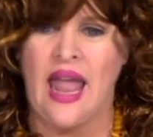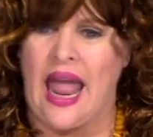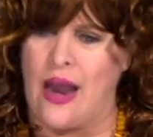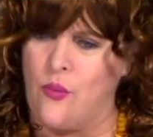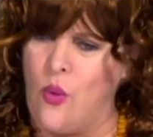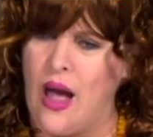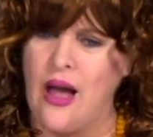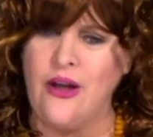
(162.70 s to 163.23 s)

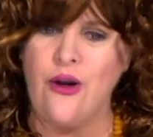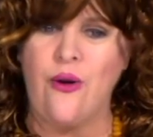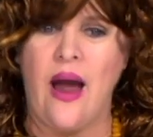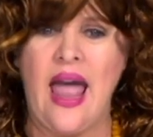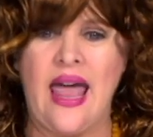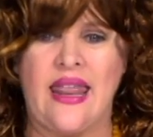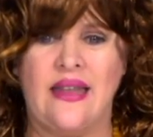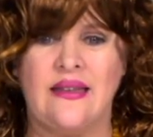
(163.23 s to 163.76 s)
And while you're
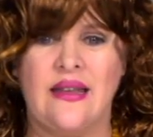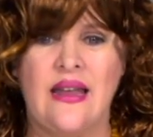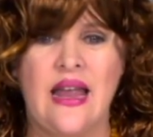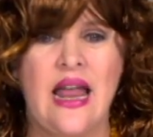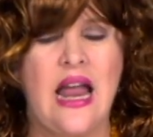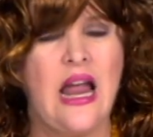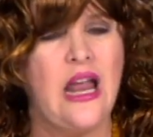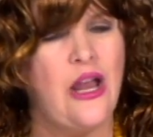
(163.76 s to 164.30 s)
at it,
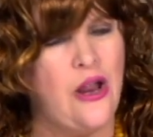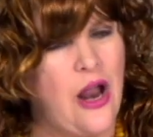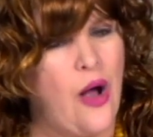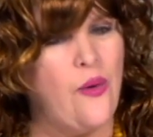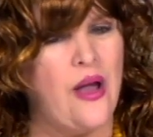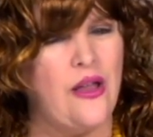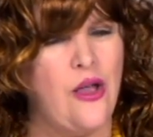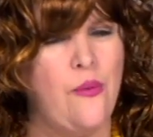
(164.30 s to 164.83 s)
you
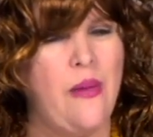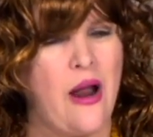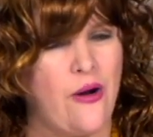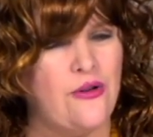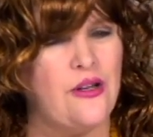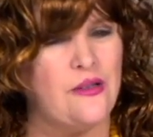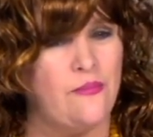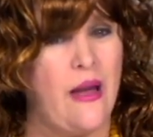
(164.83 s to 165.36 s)
know, you
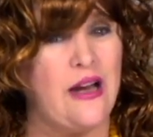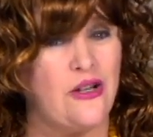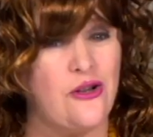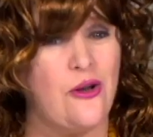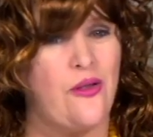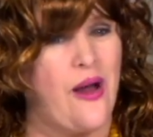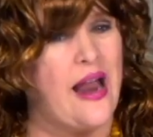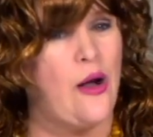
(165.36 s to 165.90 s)
better just make
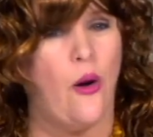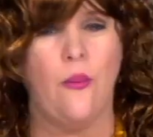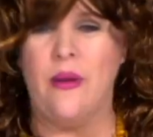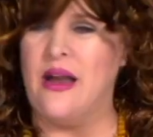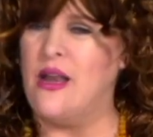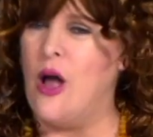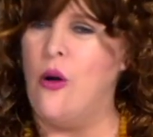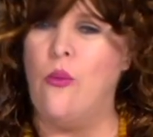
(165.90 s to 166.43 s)
sure there ain't going to
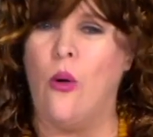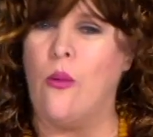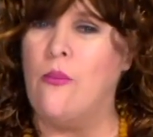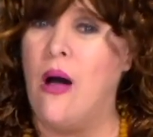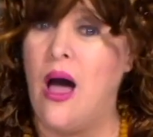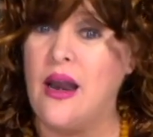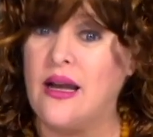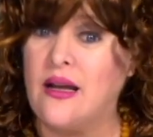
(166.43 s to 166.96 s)
be no more
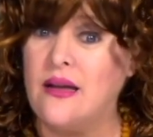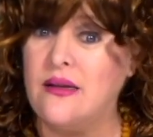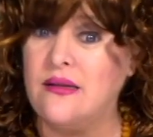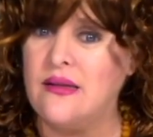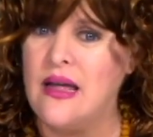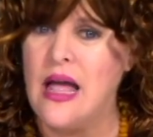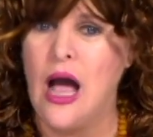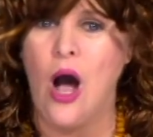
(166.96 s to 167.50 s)

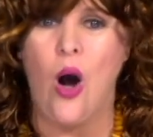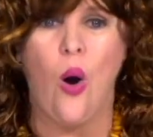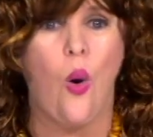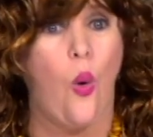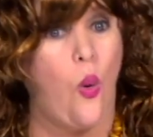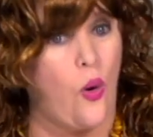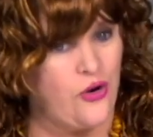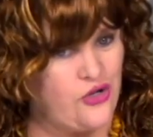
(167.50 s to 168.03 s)
Monicas
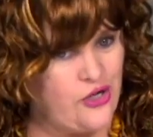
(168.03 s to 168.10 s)
or